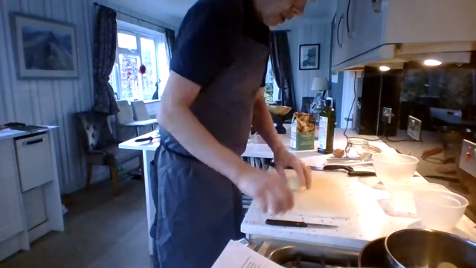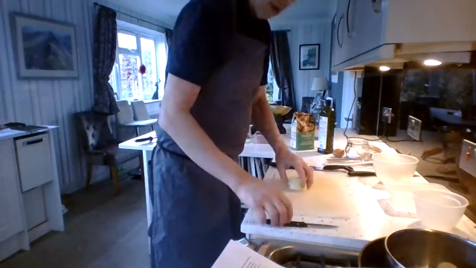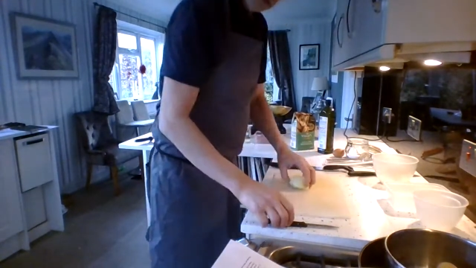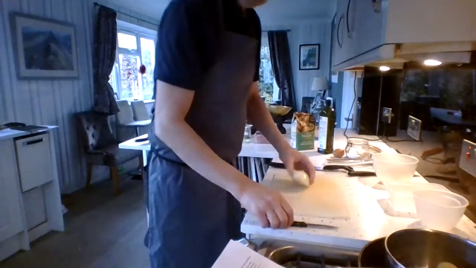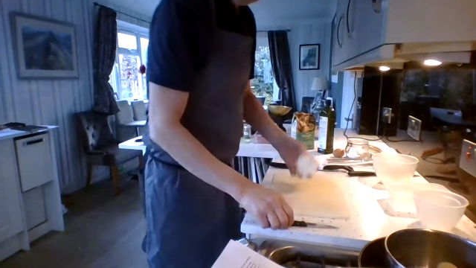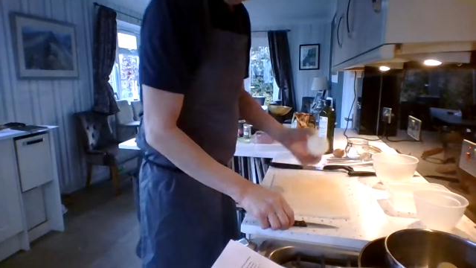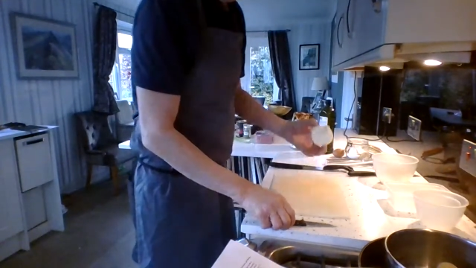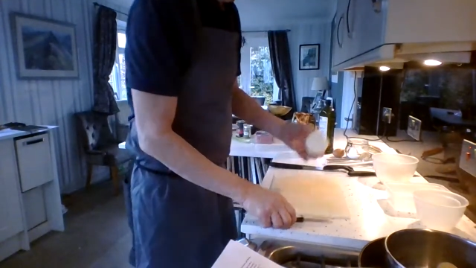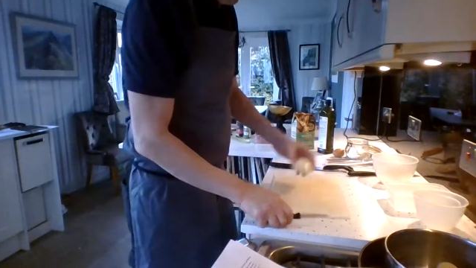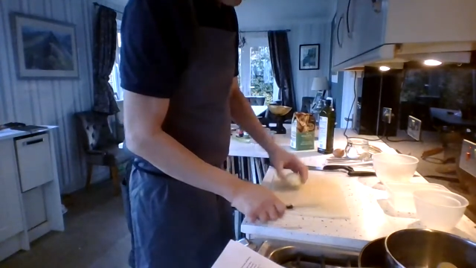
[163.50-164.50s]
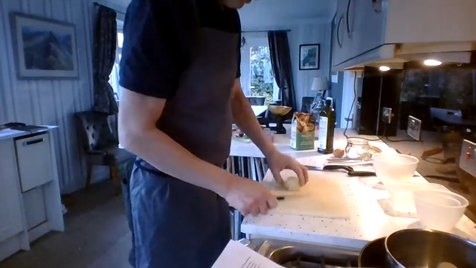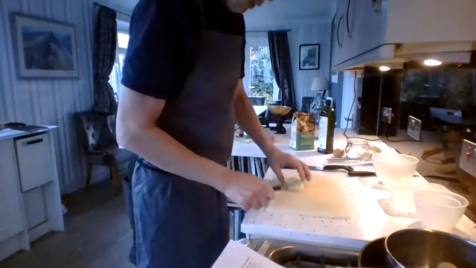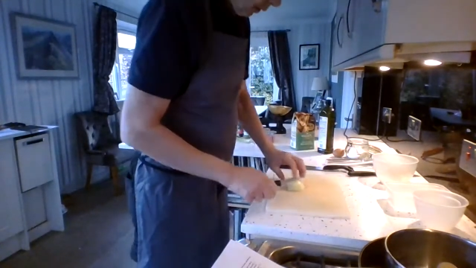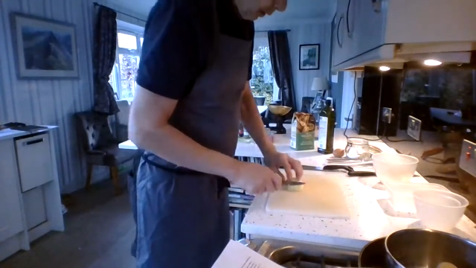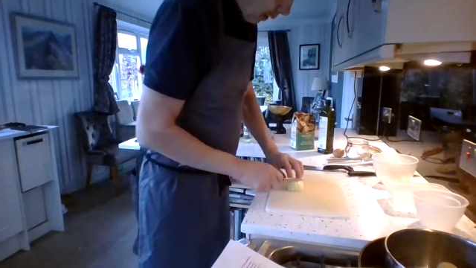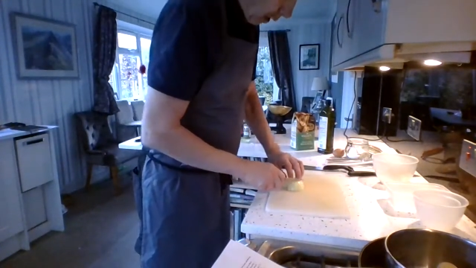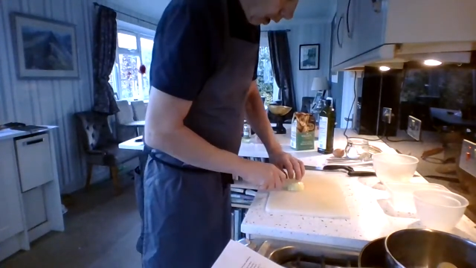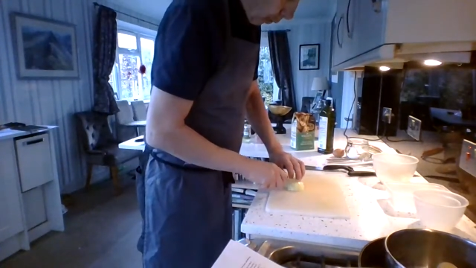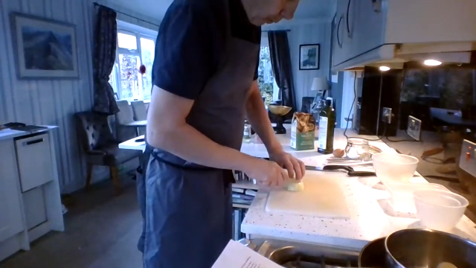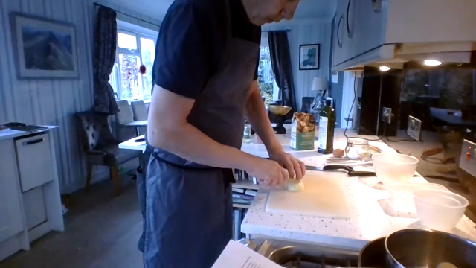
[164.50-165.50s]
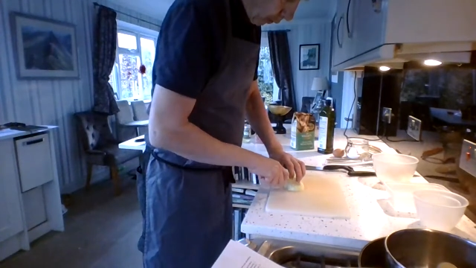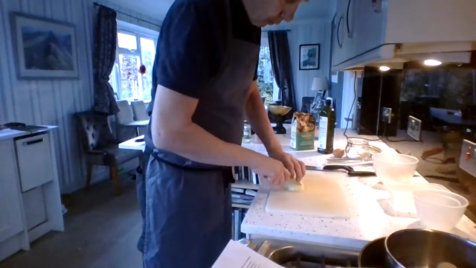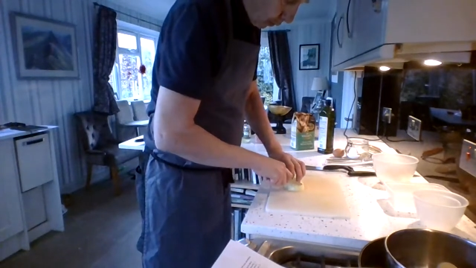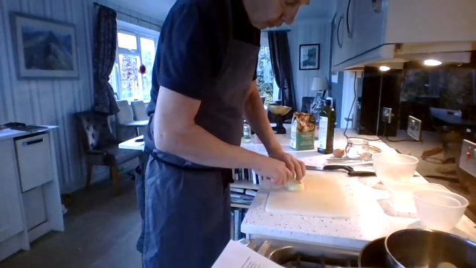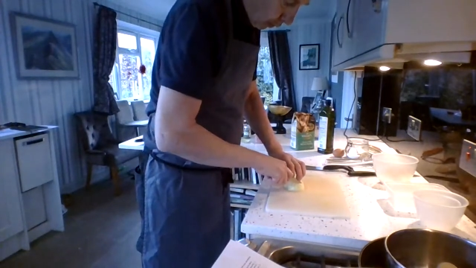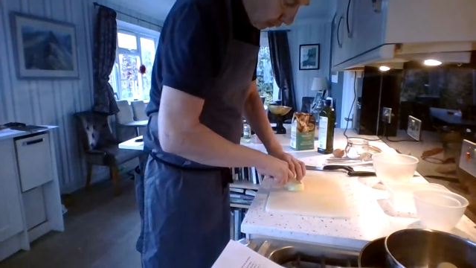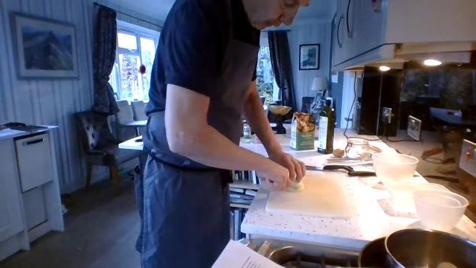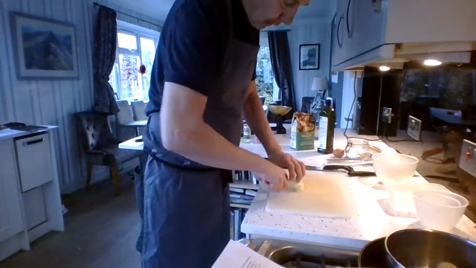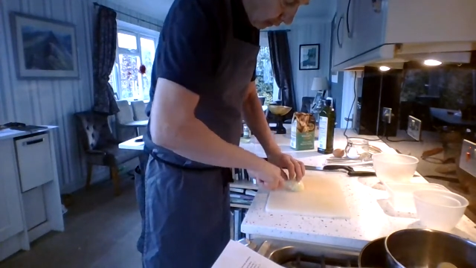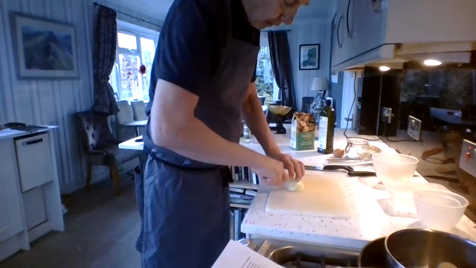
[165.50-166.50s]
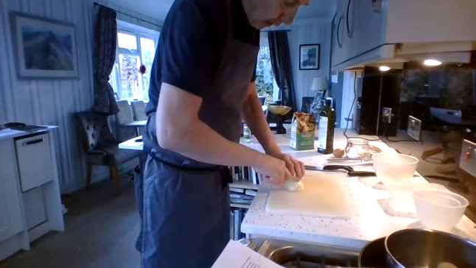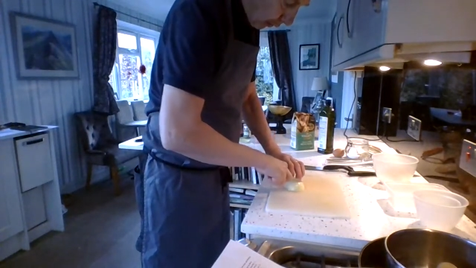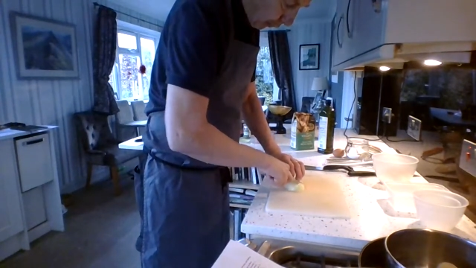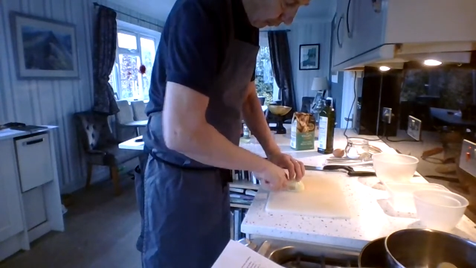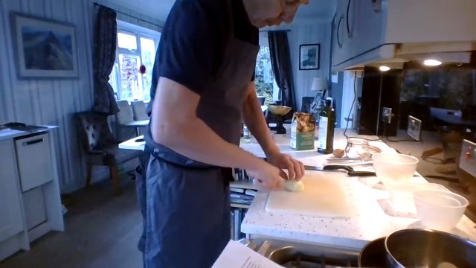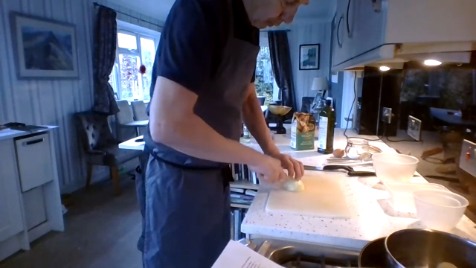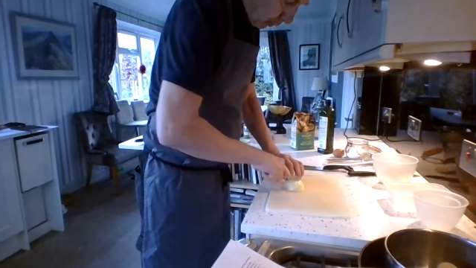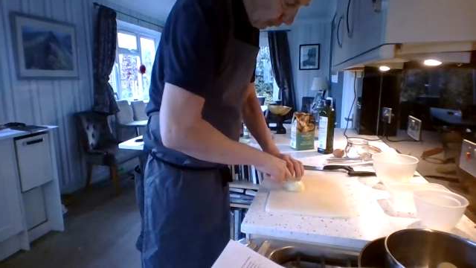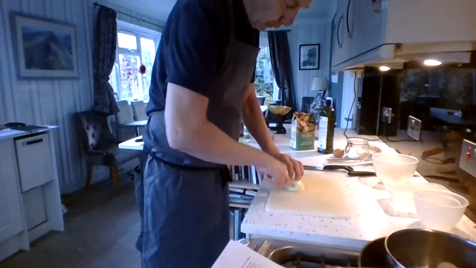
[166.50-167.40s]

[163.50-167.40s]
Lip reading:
Nobody's mouth can be seen.